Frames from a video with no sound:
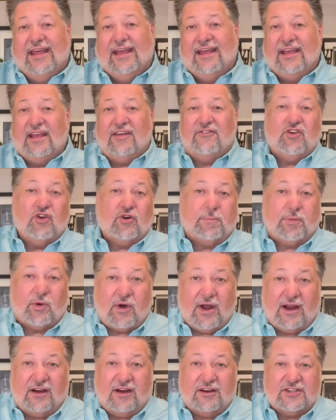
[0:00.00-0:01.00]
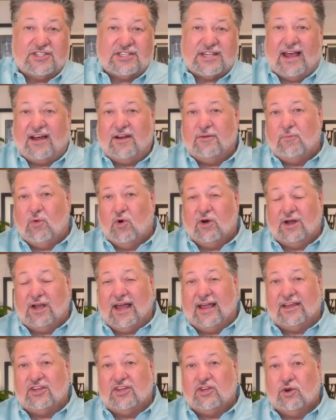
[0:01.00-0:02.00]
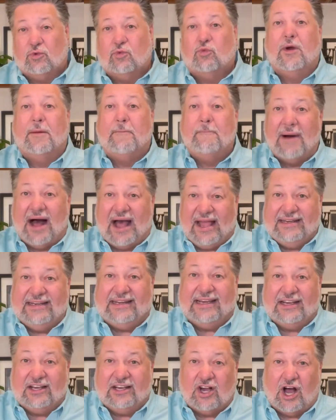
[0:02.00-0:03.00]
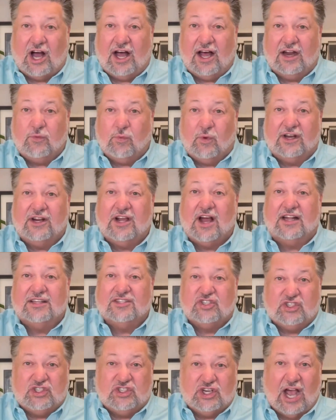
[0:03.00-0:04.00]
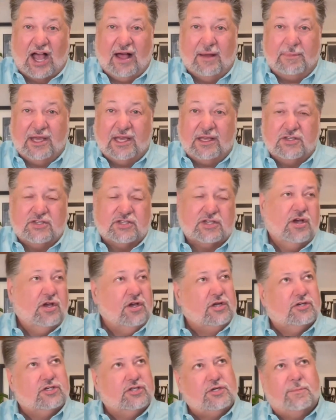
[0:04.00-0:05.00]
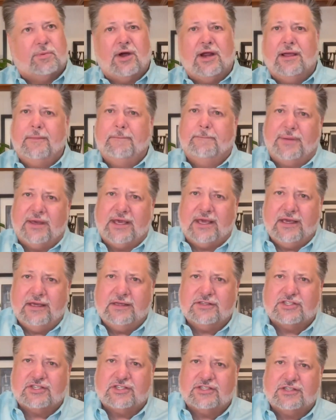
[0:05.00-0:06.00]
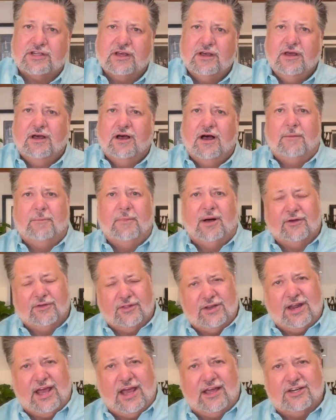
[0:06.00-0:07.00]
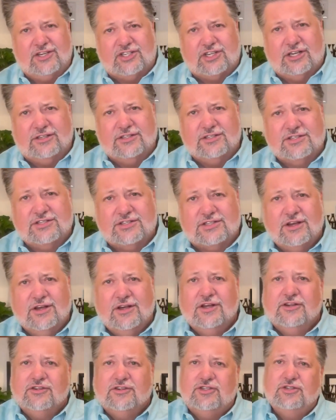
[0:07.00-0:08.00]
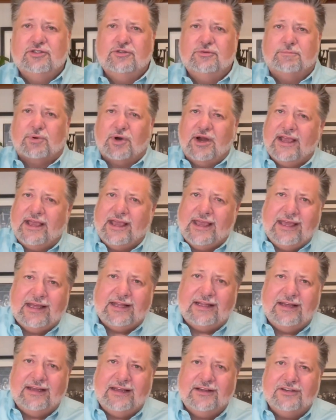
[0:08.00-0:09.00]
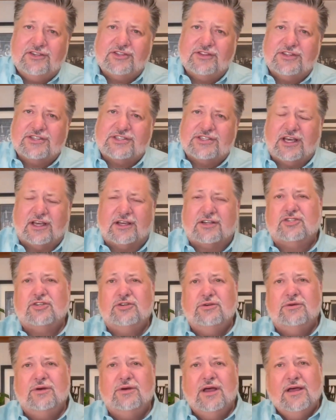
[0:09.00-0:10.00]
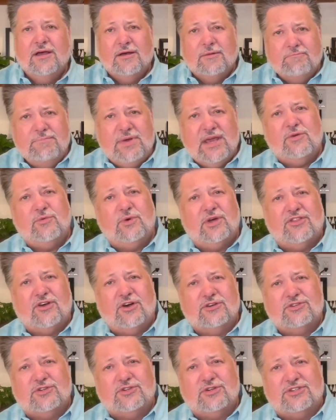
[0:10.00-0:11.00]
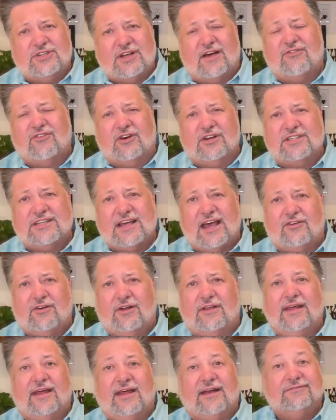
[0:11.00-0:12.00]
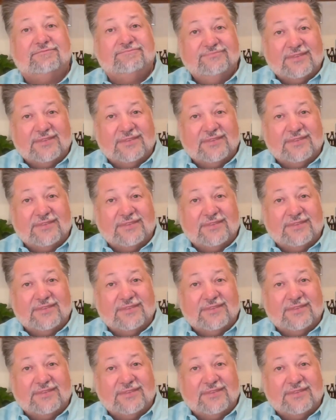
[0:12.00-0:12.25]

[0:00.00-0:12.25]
if your prayers sound more like you're reminding God what God's job is to bring peace among nations, to bring healing to the sick, to be with those who suffer, etc., then